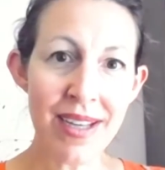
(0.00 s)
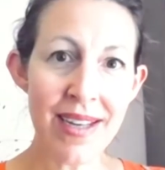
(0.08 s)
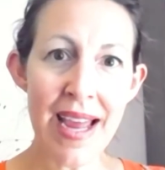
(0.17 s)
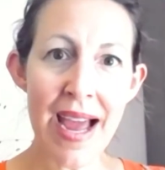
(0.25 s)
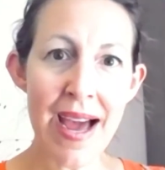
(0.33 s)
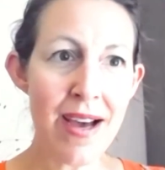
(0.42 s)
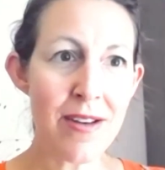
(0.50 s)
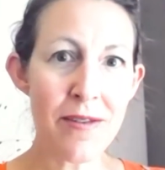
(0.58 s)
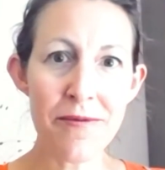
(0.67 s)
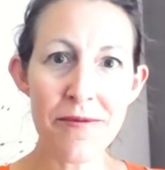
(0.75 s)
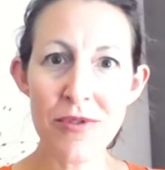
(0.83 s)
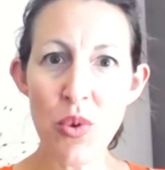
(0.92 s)
can
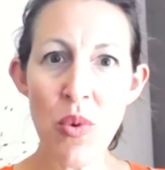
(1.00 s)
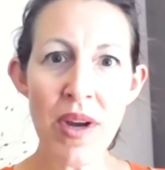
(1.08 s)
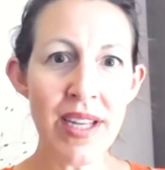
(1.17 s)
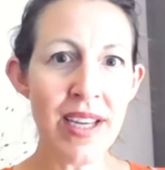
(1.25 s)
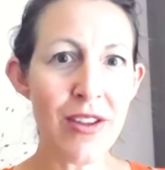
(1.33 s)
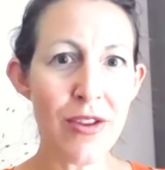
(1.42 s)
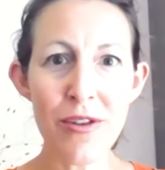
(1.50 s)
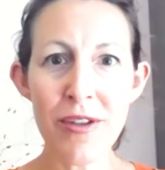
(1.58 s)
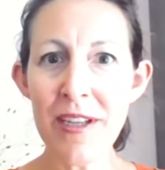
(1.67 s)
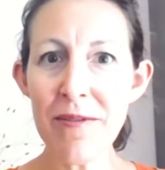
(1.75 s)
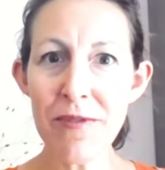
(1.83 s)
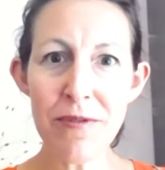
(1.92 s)
have 20,
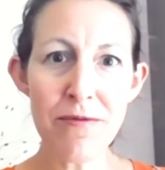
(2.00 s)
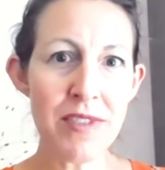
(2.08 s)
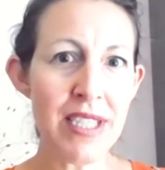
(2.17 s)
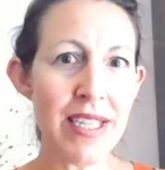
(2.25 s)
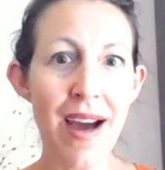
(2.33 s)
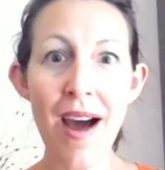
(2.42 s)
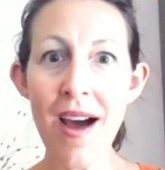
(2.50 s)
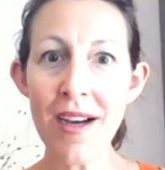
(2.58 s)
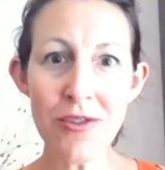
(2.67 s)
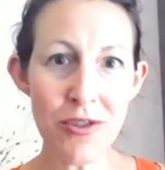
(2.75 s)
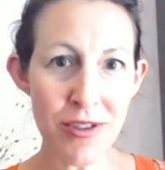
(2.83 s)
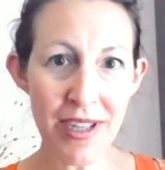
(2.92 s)
30, 50,
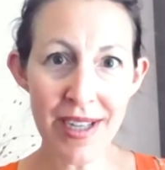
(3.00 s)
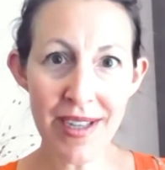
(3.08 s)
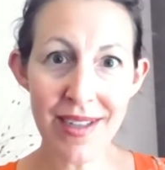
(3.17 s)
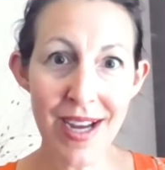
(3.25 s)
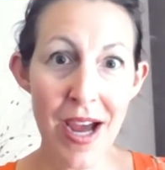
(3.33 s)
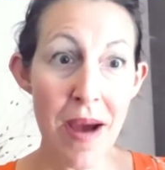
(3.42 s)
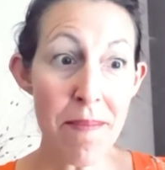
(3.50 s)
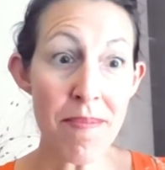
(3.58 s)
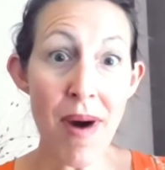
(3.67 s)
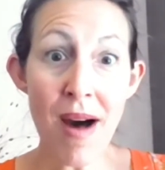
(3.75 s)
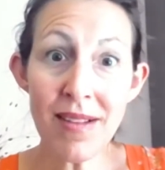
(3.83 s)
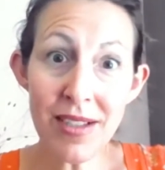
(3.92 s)
100
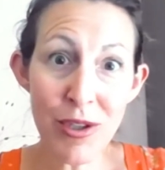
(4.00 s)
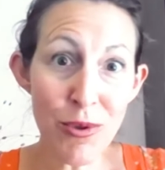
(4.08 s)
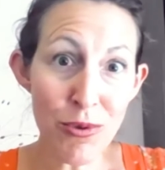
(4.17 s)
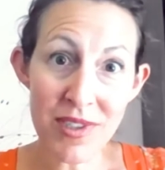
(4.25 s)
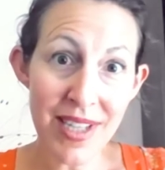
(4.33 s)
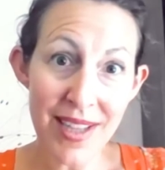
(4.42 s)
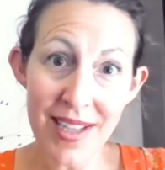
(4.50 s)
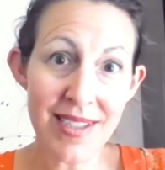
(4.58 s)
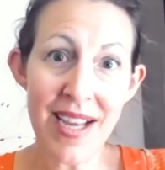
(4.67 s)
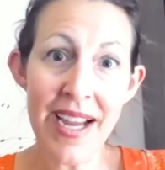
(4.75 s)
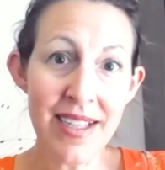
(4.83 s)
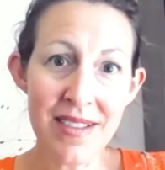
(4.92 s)
molecules that the
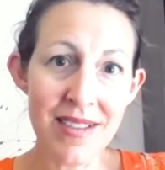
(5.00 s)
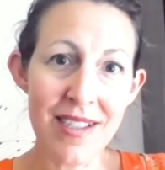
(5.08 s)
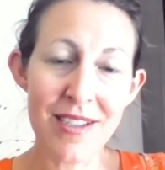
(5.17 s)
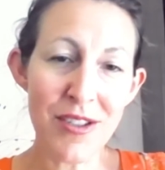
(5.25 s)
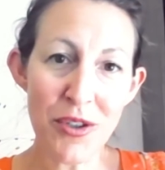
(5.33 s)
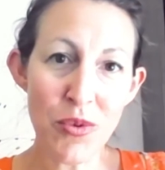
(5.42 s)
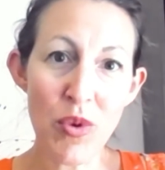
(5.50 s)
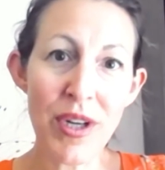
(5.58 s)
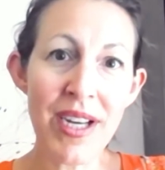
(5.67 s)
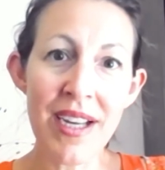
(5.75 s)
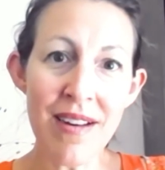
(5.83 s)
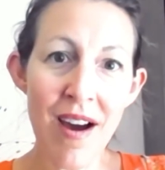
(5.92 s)
scientists are
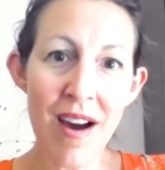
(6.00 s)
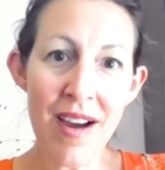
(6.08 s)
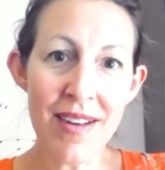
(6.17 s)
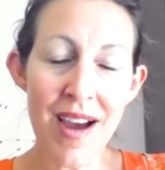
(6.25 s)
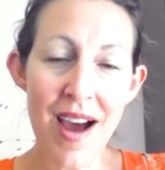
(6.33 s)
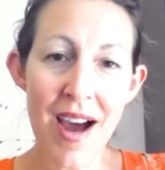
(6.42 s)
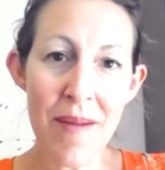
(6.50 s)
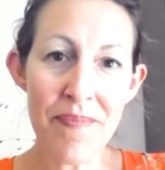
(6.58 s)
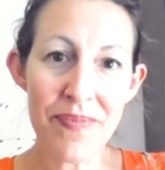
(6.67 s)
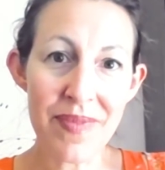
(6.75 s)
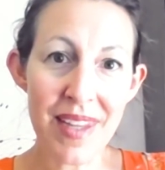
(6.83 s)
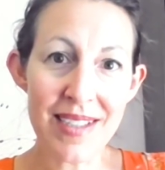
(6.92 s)
working on
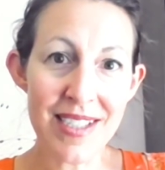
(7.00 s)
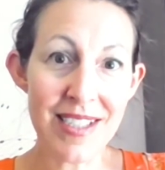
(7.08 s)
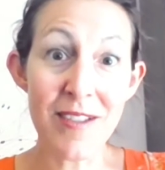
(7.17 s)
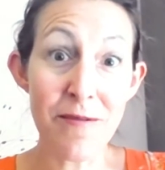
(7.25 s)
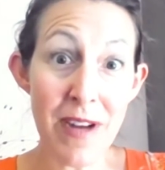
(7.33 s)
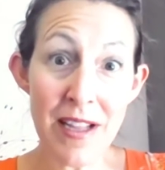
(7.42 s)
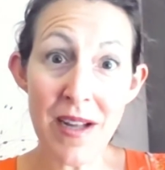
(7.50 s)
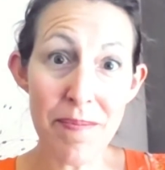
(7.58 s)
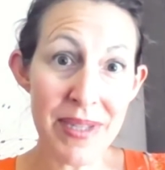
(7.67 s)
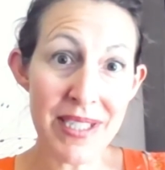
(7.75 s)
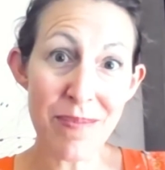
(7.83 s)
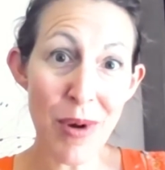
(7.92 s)
um, to develop
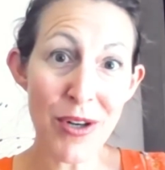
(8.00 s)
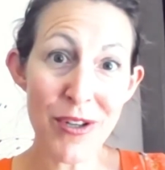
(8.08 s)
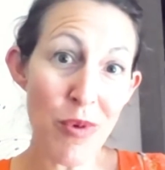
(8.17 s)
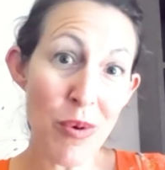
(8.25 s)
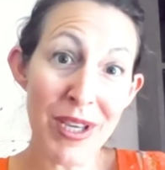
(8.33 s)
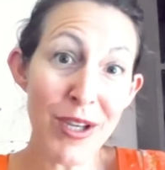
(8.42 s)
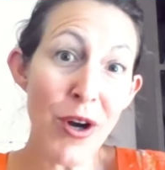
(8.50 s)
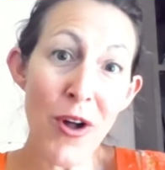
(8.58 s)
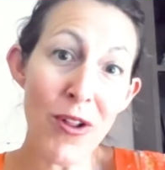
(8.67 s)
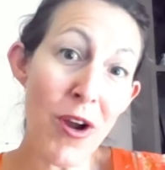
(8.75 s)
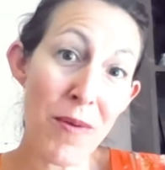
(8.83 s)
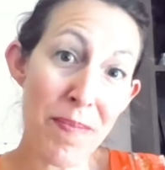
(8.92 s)
as part of what we
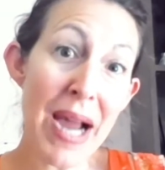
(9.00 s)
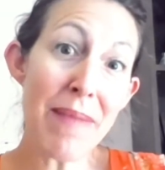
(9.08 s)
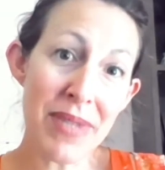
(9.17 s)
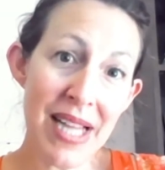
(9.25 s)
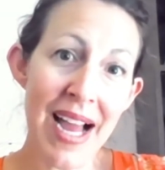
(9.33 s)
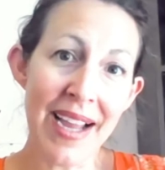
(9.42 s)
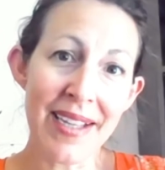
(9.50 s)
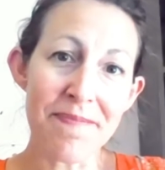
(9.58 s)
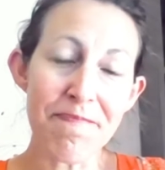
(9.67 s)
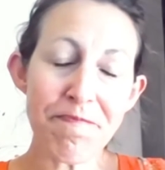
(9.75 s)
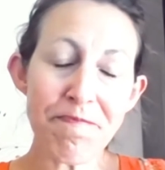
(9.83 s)
call our pipeline.